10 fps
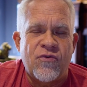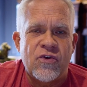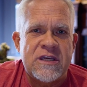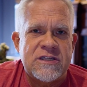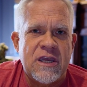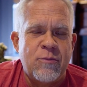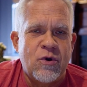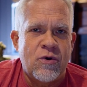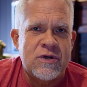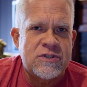for these
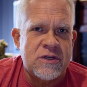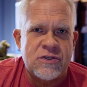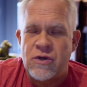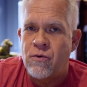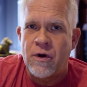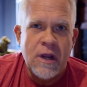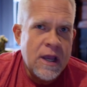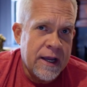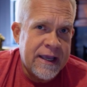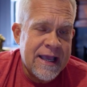Hebrew Christians who were,
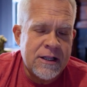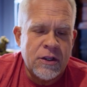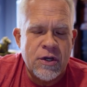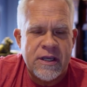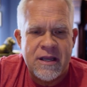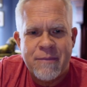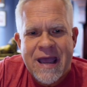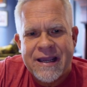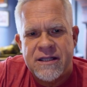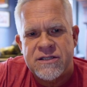again, looking
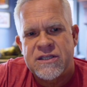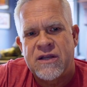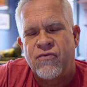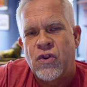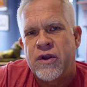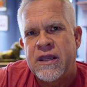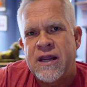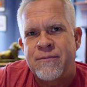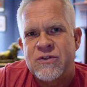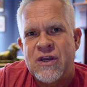back instead of looking
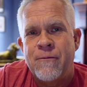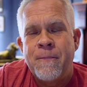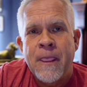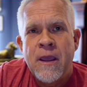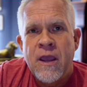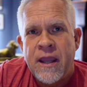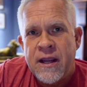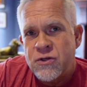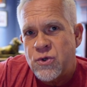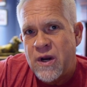up. So
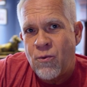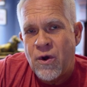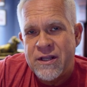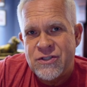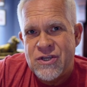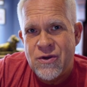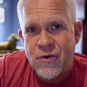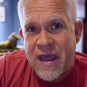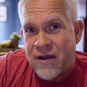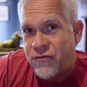here's what I want to
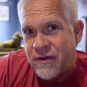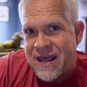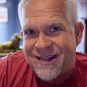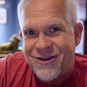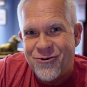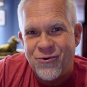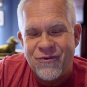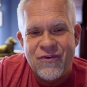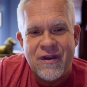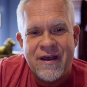do after that little
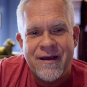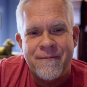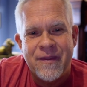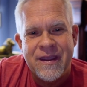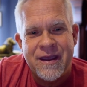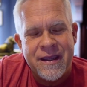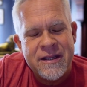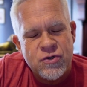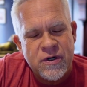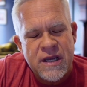
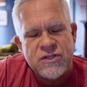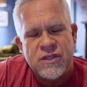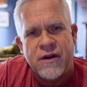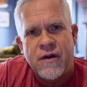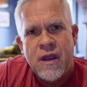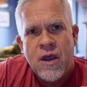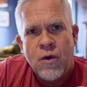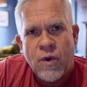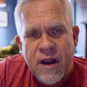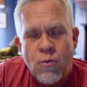introduction there.
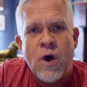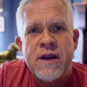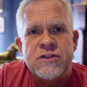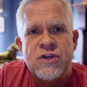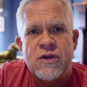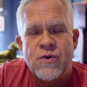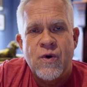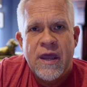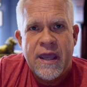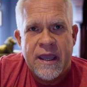What I want to
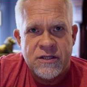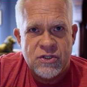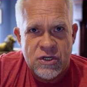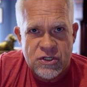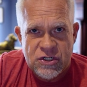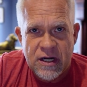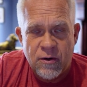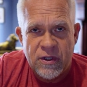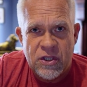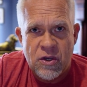do is just share
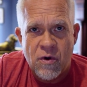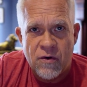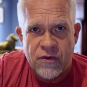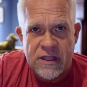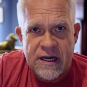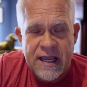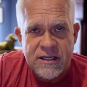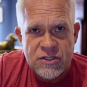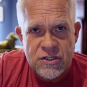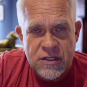with you over the
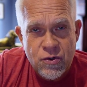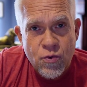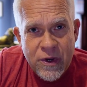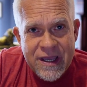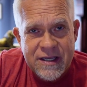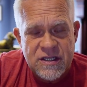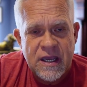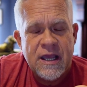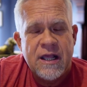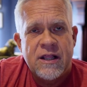next 2 weeks
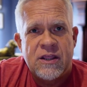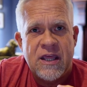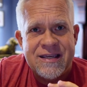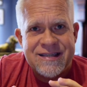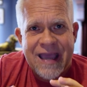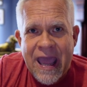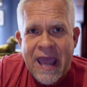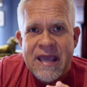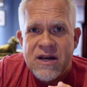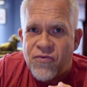these
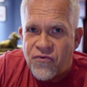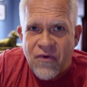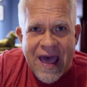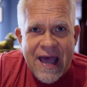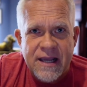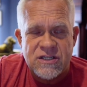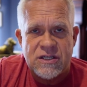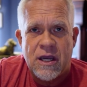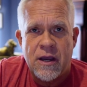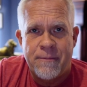eight
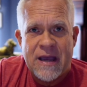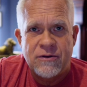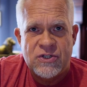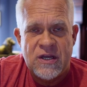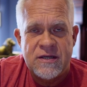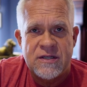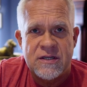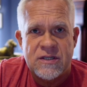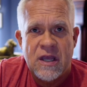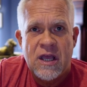facts about
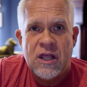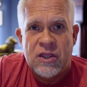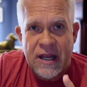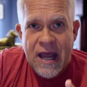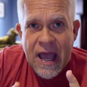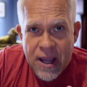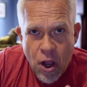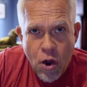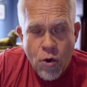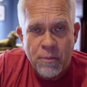Jesus that I
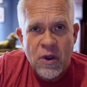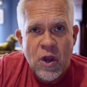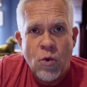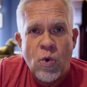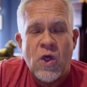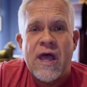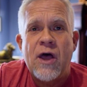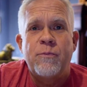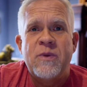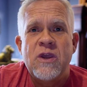hope will
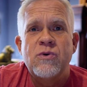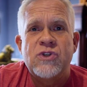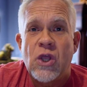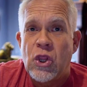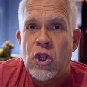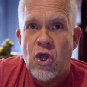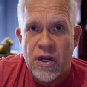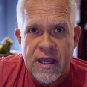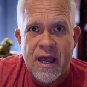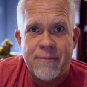help you to
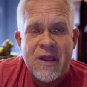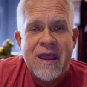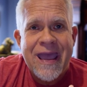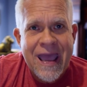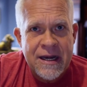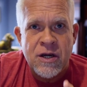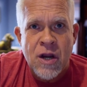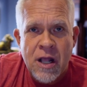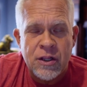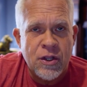look up and
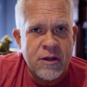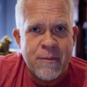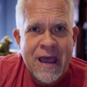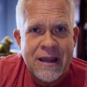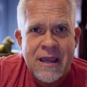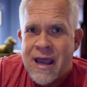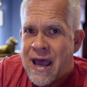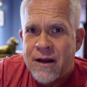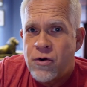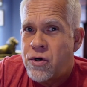not look back.
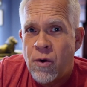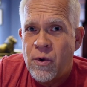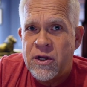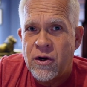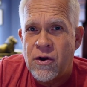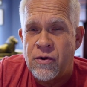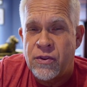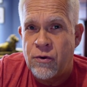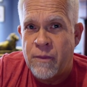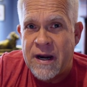I don't know what you're going
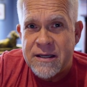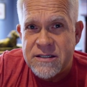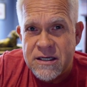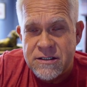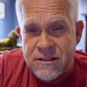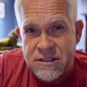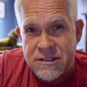through, but I think